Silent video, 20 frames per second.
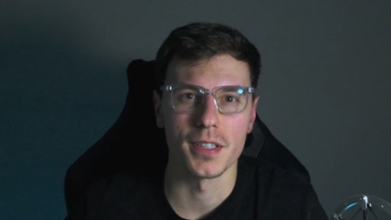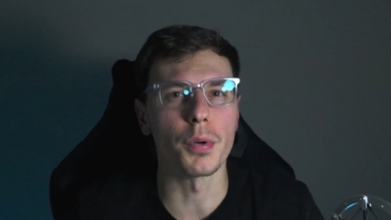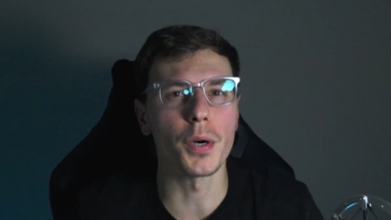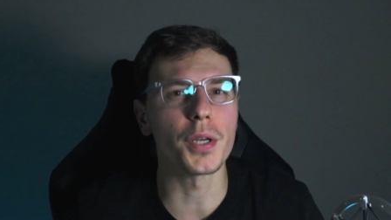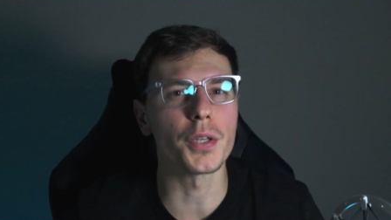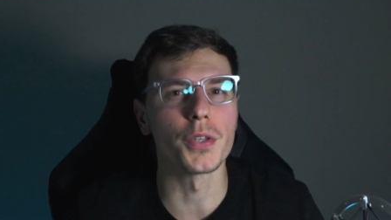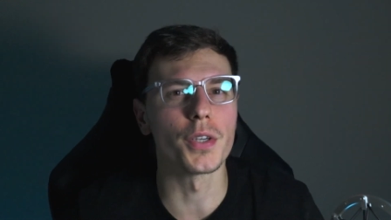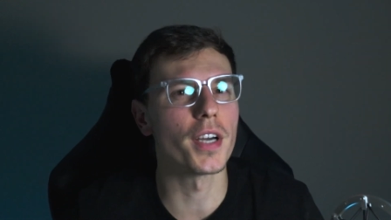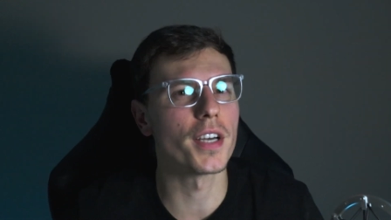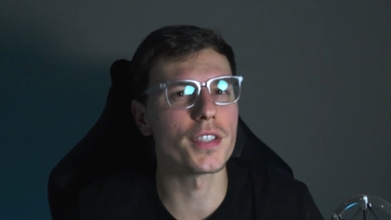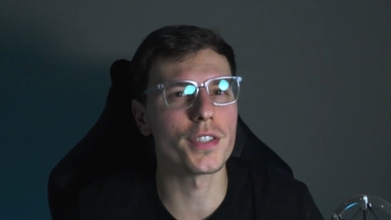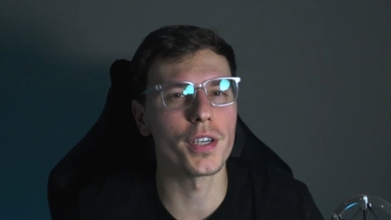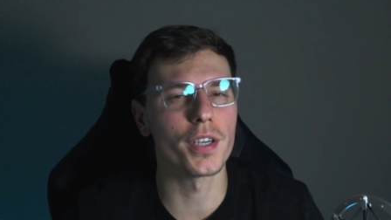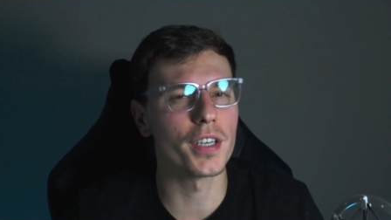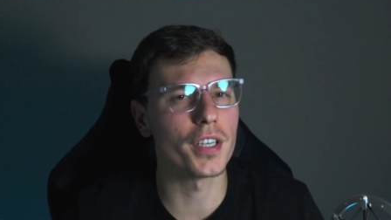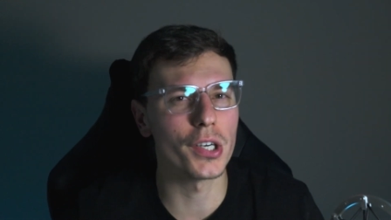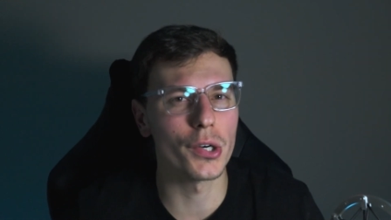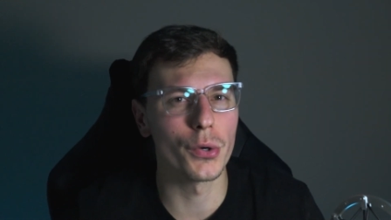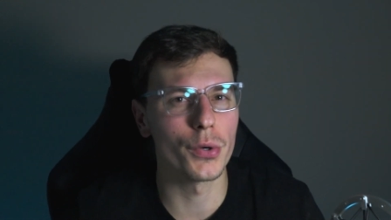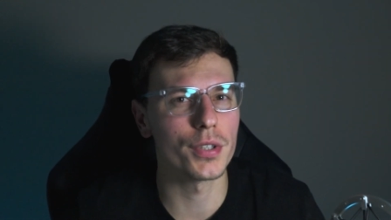But you guys
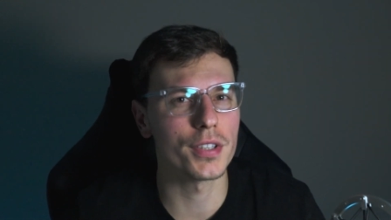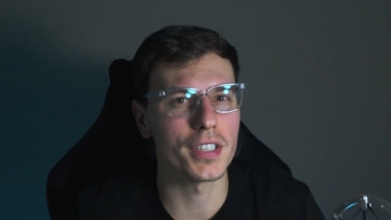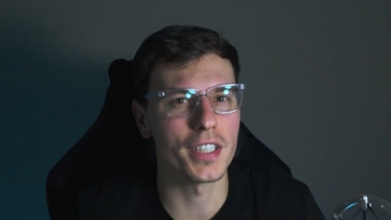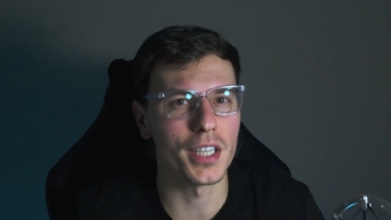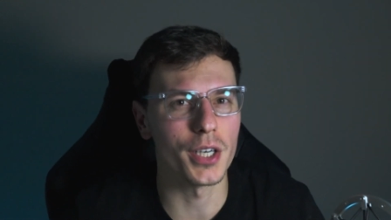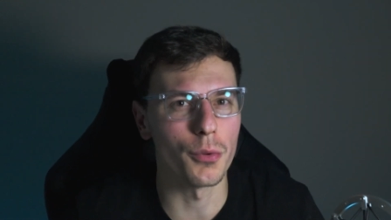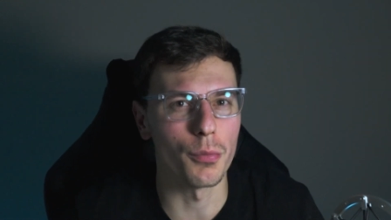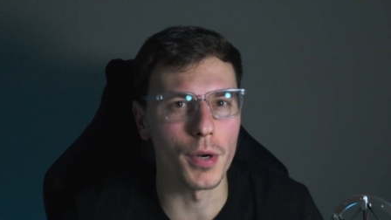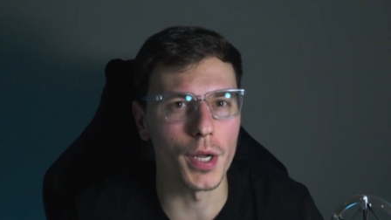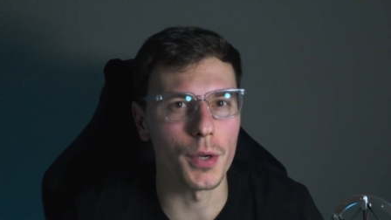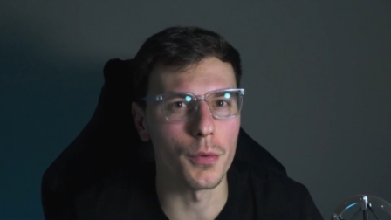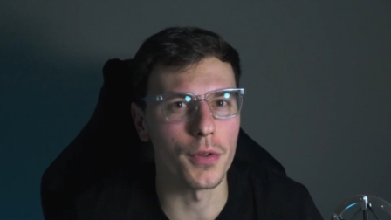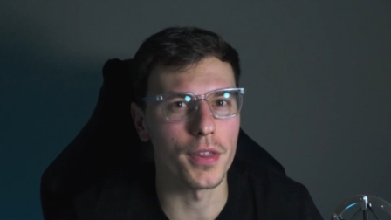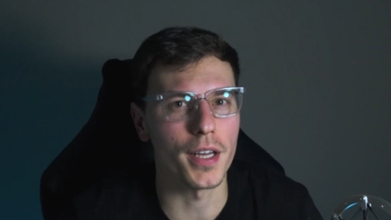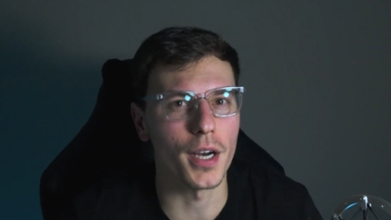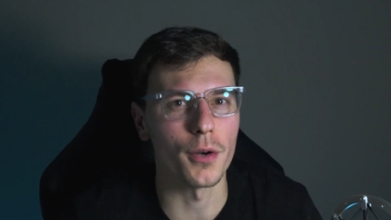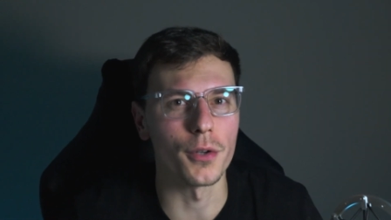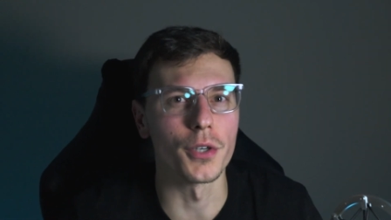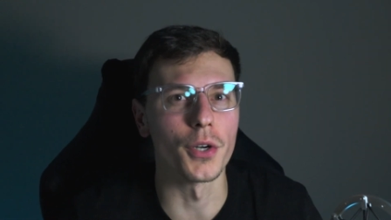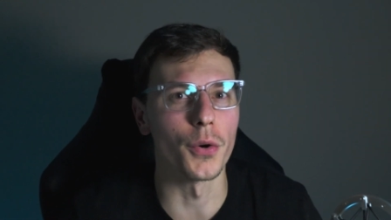aren't going to get away
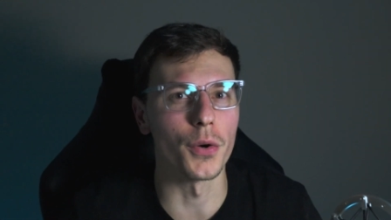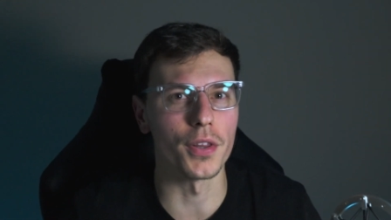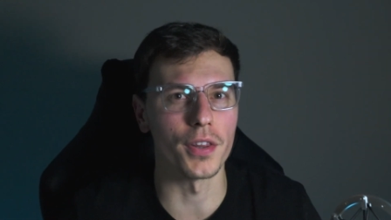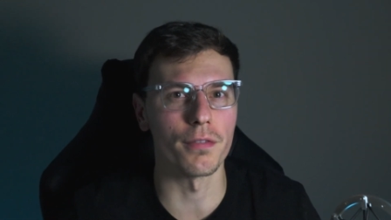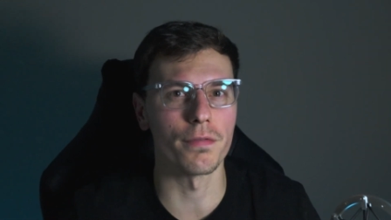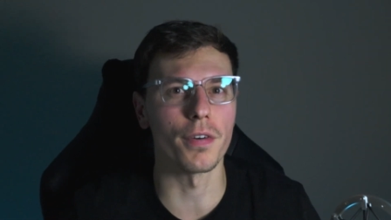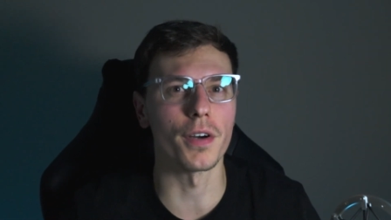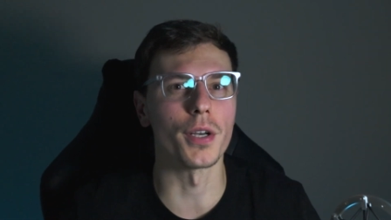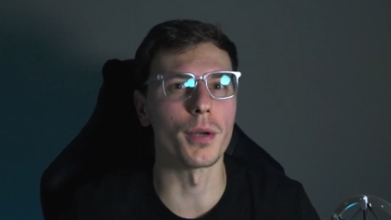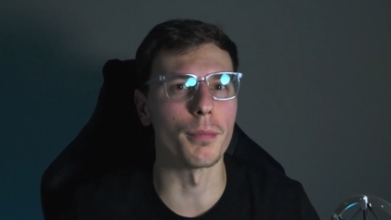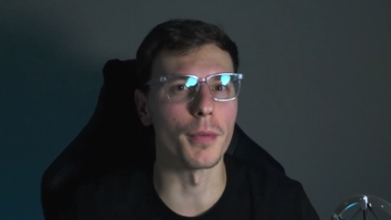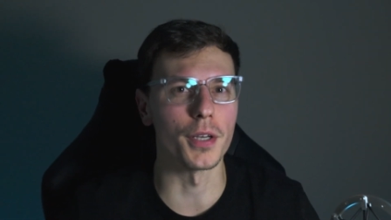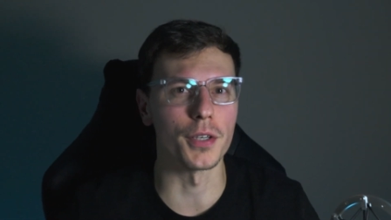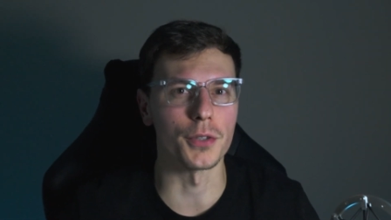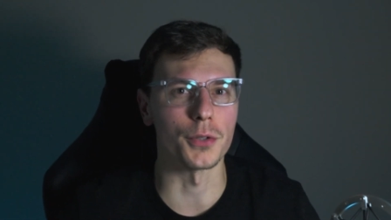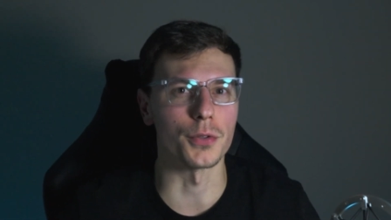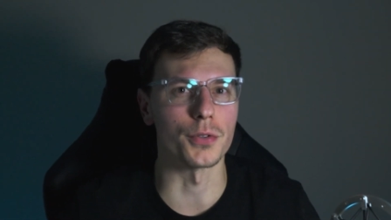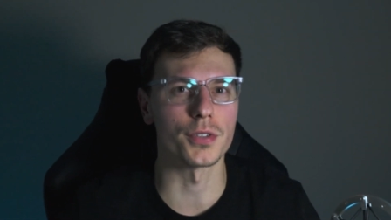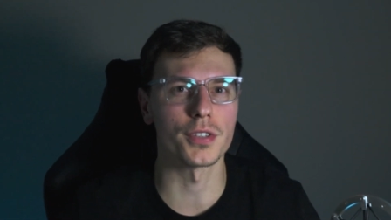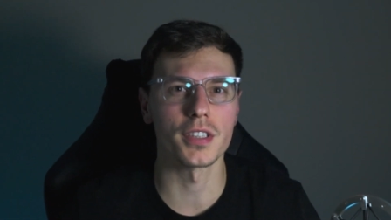without knowing the
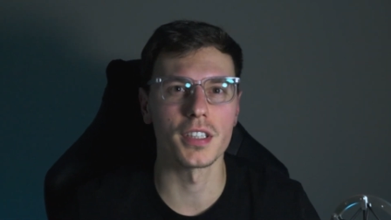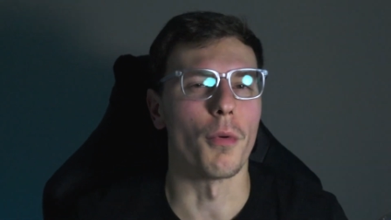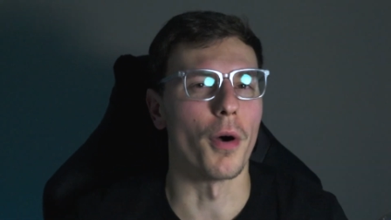fundamentals,